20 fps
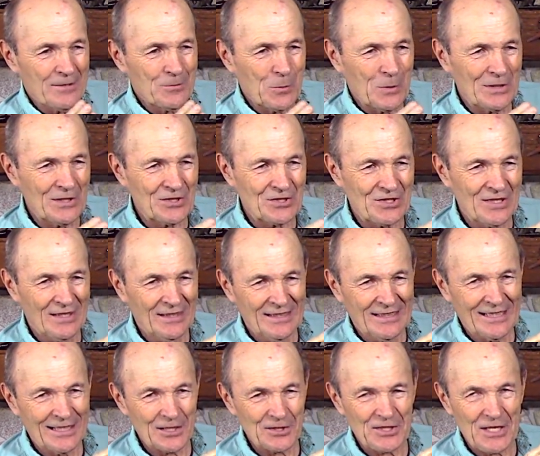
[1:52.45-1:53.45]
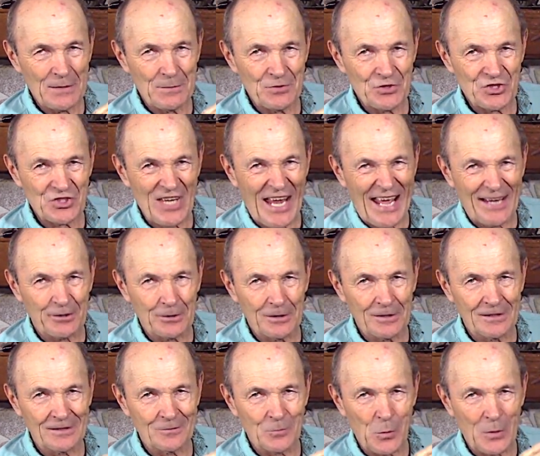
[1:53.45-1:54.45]
One is, it'll say
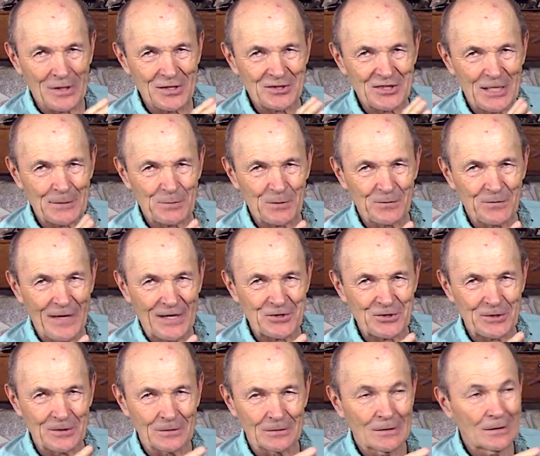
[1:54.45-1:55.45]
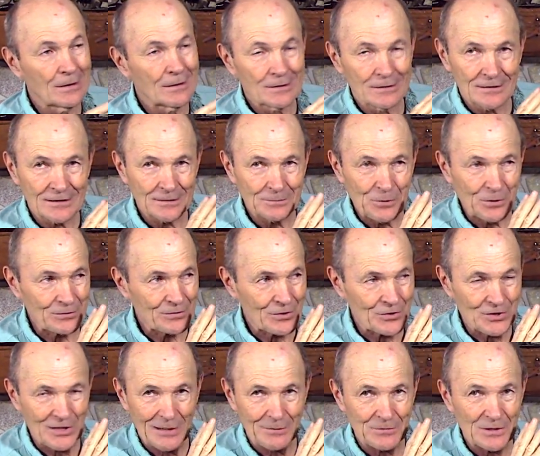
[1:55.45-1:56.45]
standard and one will say professional. They're both the
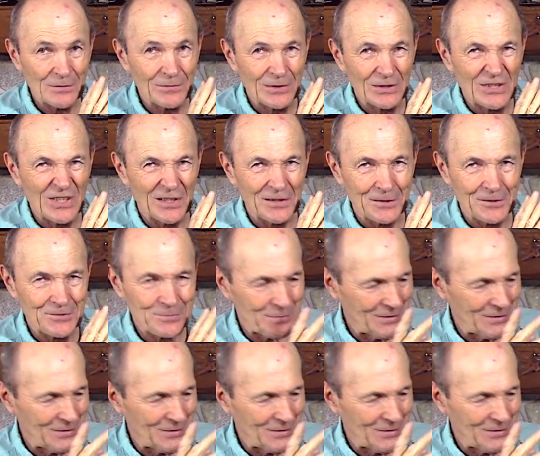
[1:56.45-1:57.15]
same, different colors.